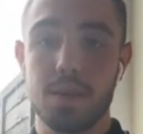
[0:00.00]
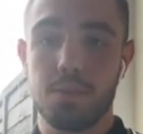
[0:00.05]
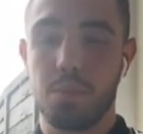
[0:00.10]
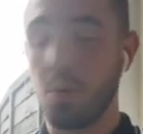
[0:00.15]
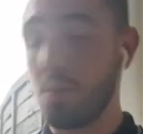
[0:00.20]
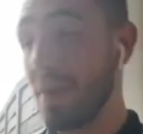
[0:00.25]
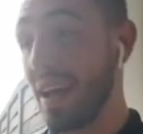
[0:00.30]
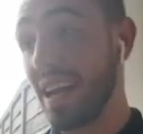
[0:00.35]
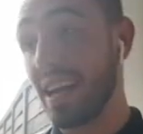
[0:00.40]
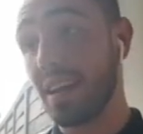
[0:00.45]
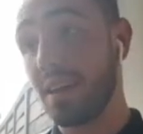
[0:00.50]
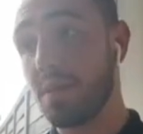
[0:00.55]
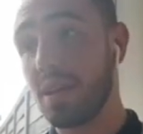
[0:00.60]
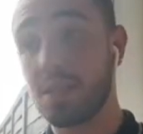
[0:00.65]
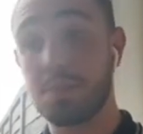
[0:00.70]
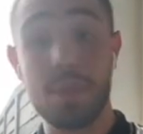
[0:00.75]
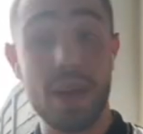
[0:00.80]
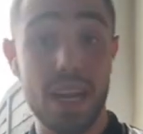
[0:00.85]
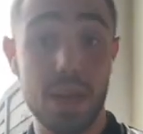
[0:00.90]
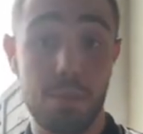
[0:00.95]
But
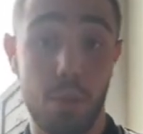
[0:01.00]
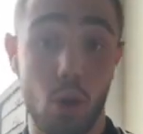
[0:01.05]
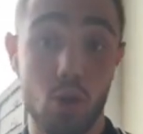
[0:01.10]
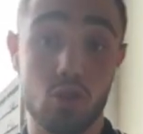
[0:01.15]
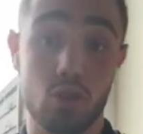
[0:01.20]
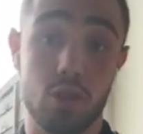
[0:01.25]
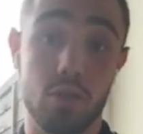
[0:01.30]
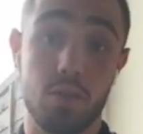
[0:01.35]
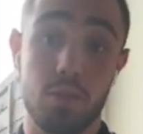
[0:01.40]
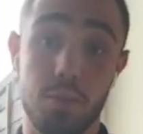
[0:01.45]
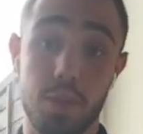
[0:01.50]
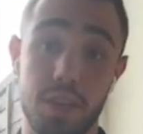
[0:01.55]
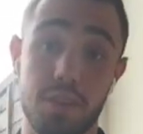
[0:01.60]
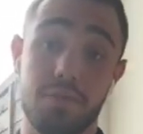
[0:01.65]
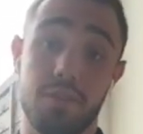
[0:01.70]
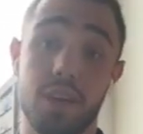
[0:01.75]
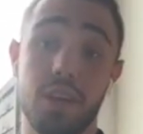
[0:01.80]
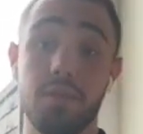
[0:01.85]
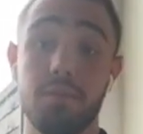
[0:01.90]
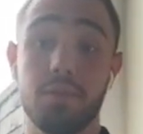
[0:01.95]
it's mainly boxing. To be
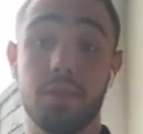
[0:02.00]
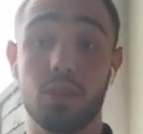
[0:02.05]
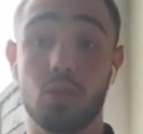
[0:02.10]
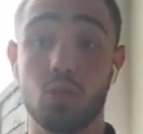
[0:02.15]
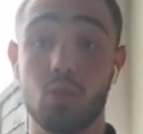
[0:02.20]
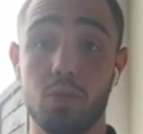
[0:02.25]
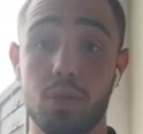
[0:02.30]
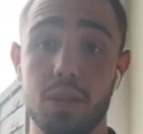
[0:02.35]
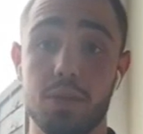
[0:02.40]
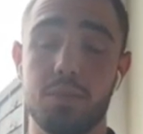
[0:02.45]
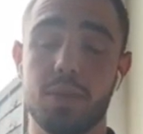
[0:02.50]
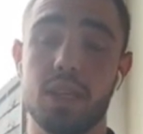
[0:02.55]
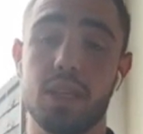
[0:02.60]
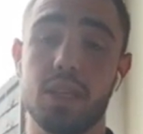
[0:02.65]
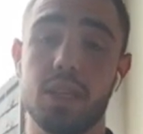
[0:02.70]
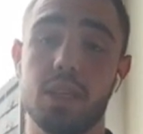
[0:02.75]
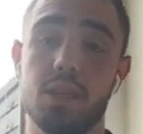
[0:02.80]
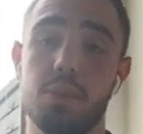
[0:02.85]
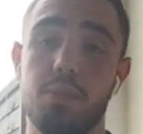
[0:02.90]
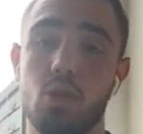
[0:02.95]
fair, it's always
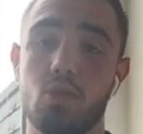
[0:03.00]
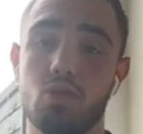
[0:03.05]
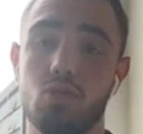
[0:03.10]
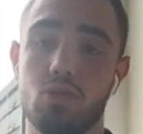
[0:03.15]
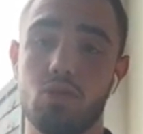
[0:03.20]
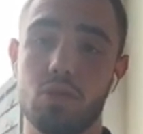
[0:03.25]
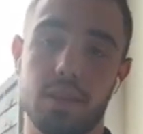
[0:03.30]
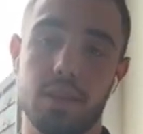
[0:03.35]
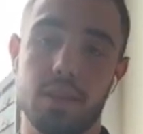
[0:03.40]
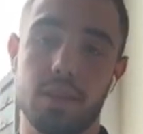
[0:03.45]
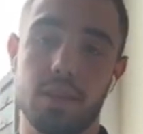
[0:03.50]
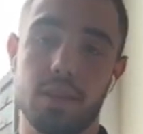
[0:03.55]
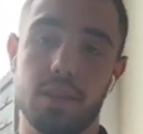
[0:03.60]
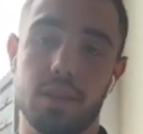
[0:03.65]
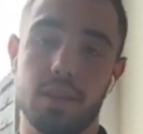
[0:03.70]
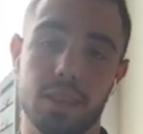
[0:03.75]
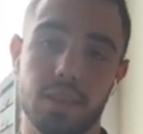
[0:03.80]
mainly the boxing side.